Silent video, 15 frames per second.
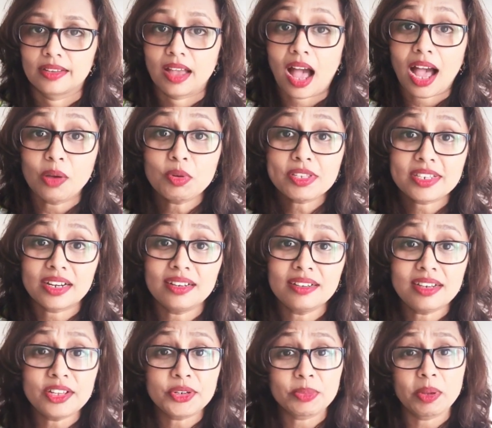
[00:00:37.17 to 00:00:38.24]
I was
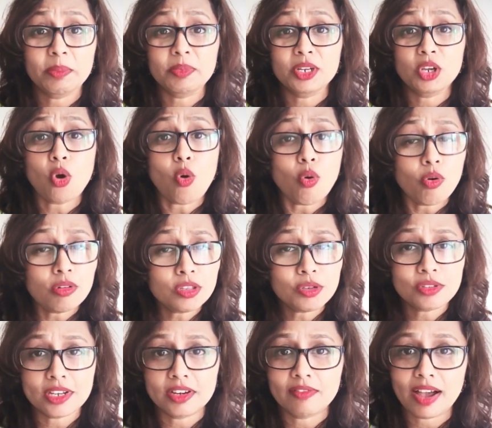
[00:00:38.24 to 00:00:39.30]
suddenly remembering all those
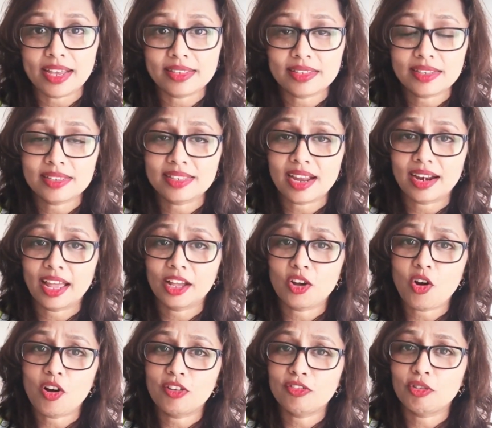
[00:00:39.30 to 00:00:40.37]
advices that I
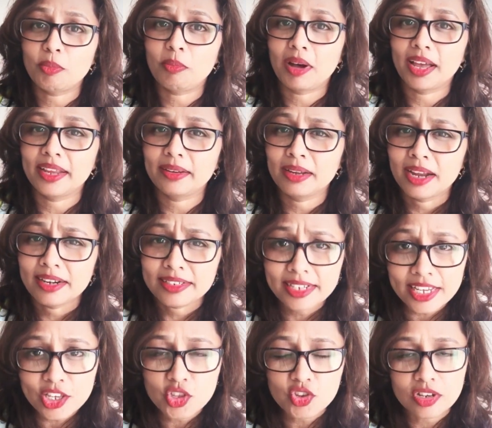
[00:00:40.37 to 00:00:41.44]
got from my
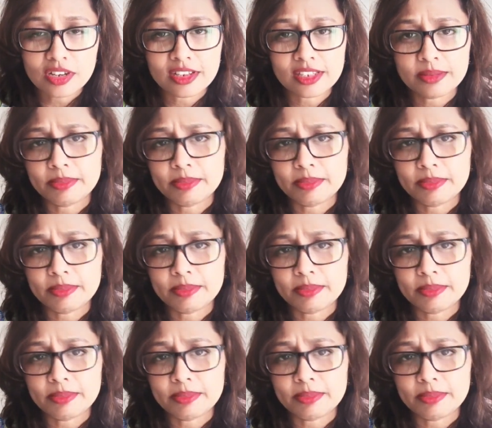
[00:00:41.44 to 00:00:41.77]
teachers,